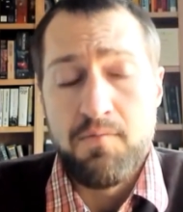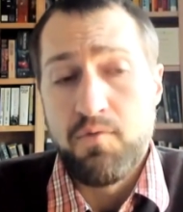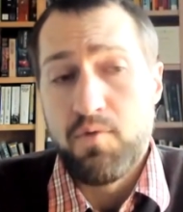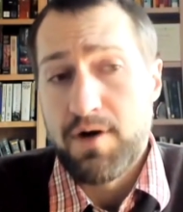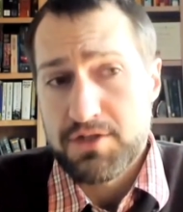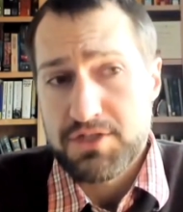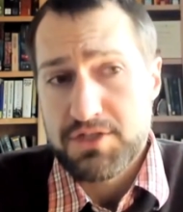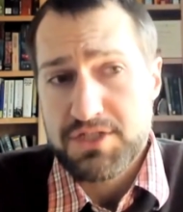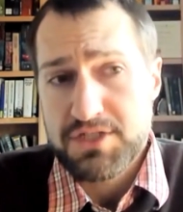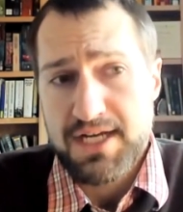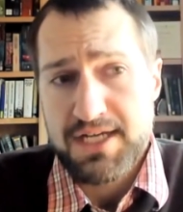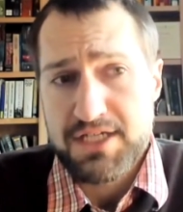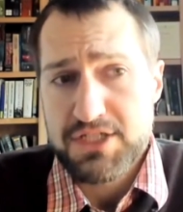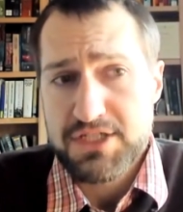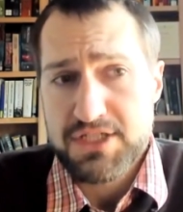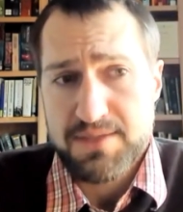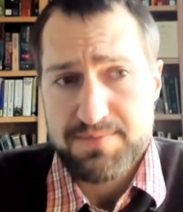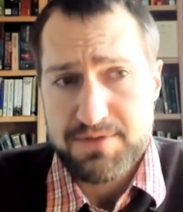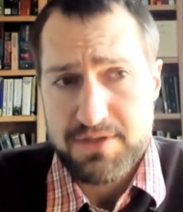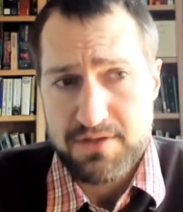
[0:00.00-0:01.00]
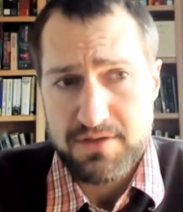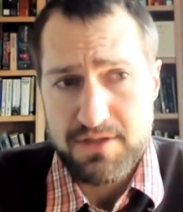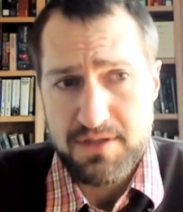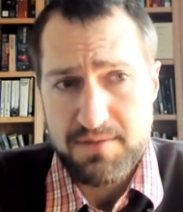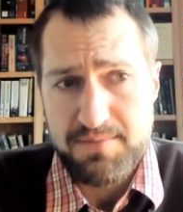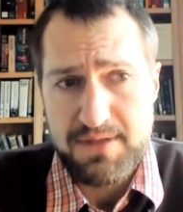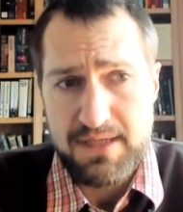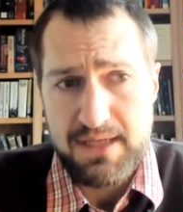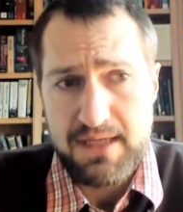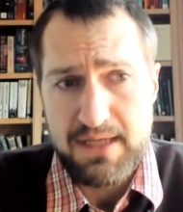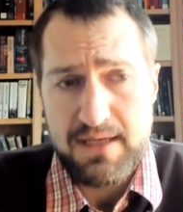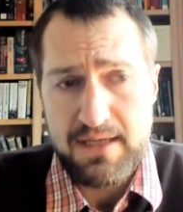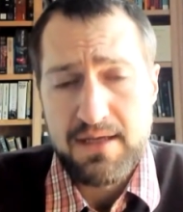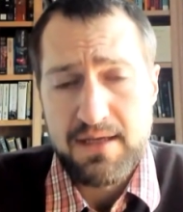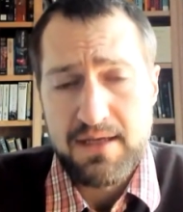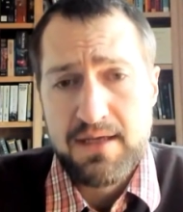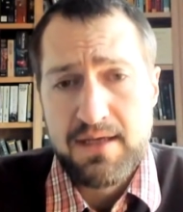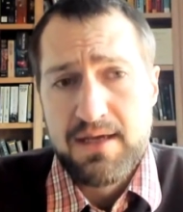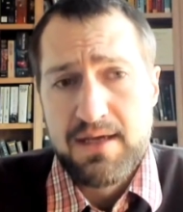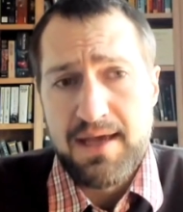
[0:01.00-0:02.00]
where Chinese ships are going to be,
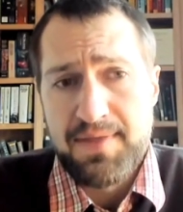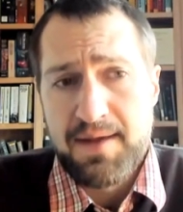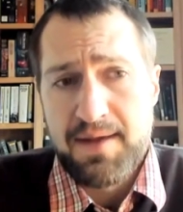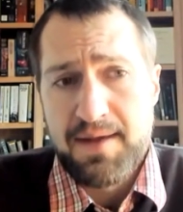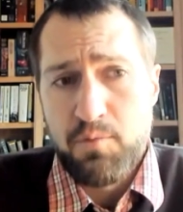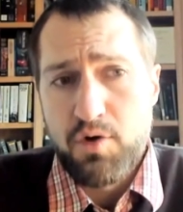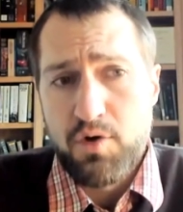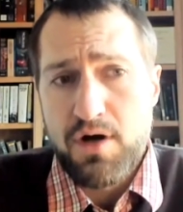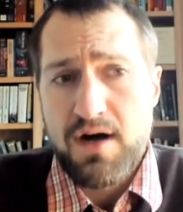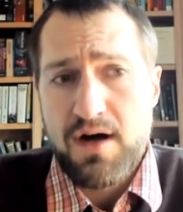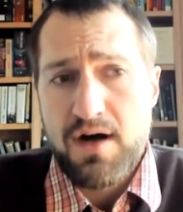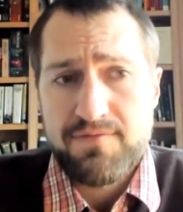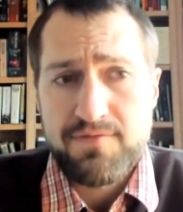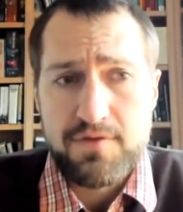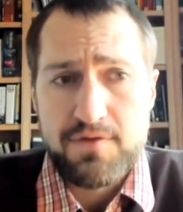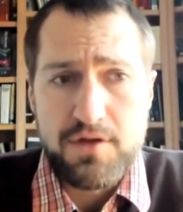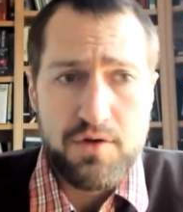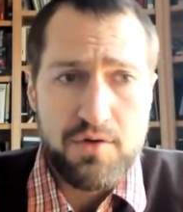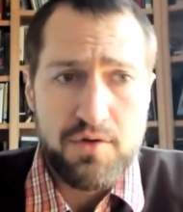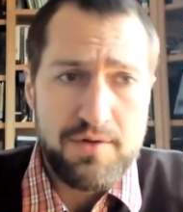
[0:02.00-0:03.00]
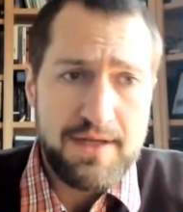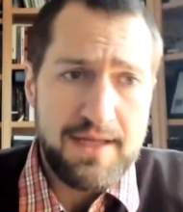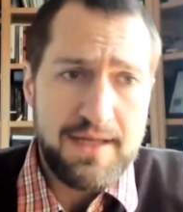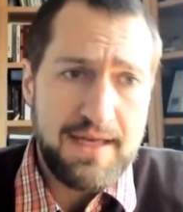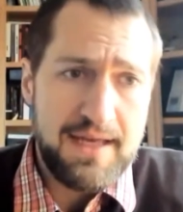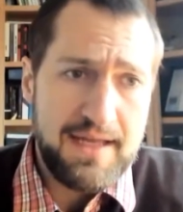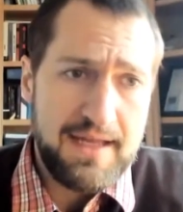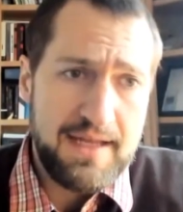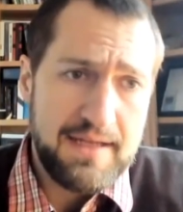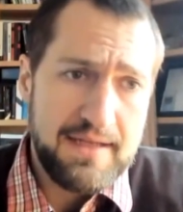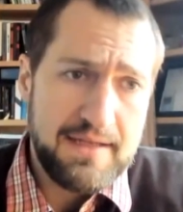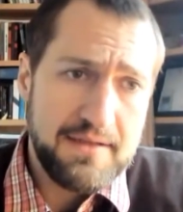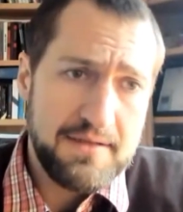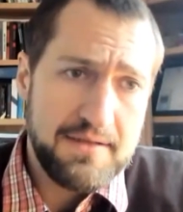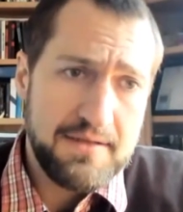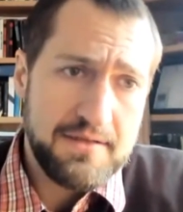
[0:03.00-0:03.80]
and then we'll offload a